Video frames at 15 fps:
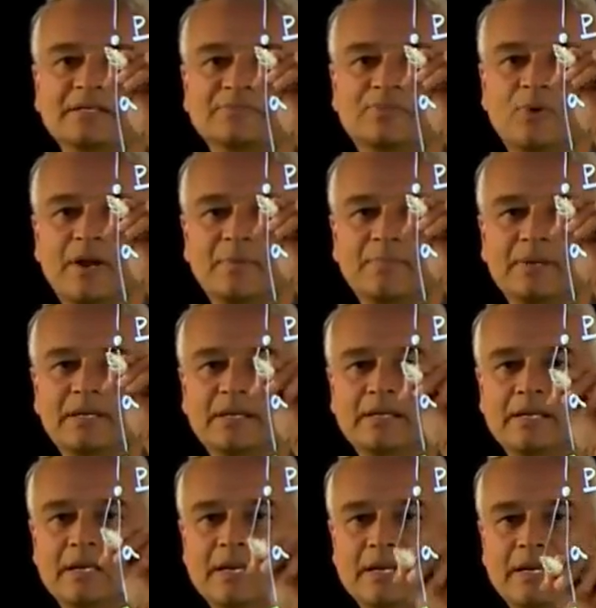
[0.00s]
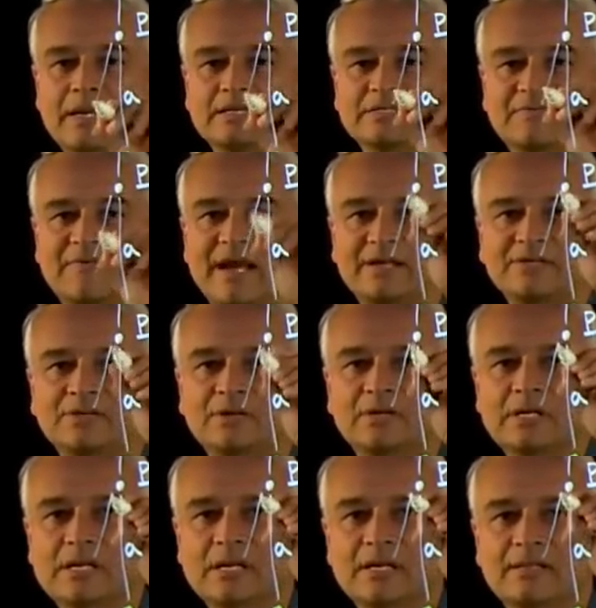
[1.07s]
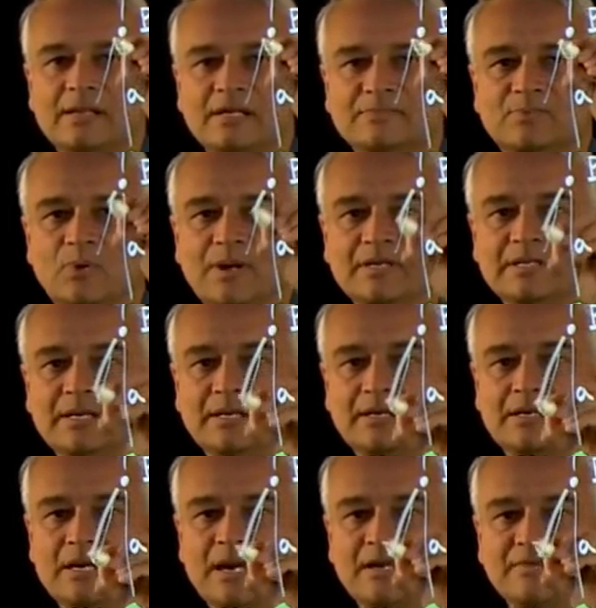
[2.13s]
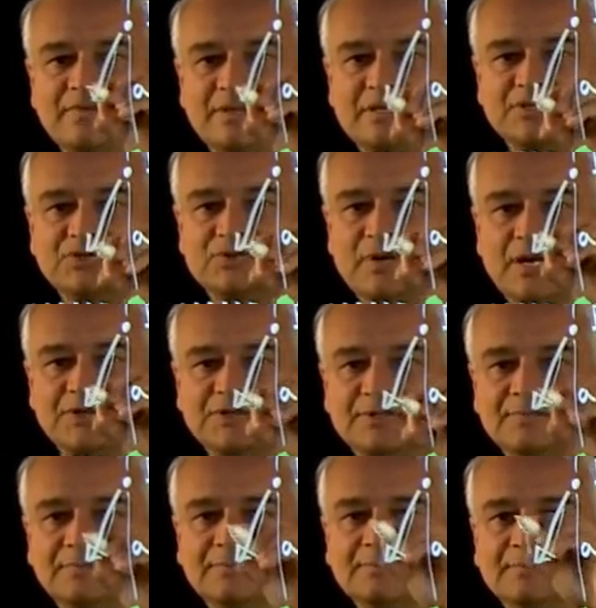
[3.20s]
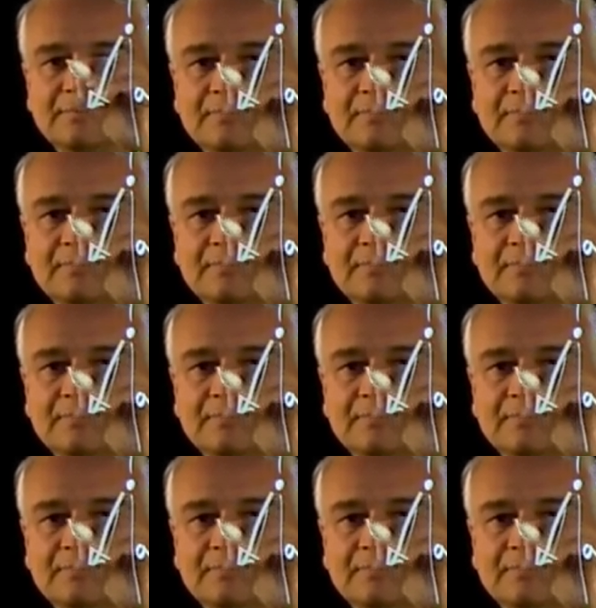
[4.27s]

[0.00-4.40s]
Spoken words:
at this point P is a vector that is pointing kind of in this direction.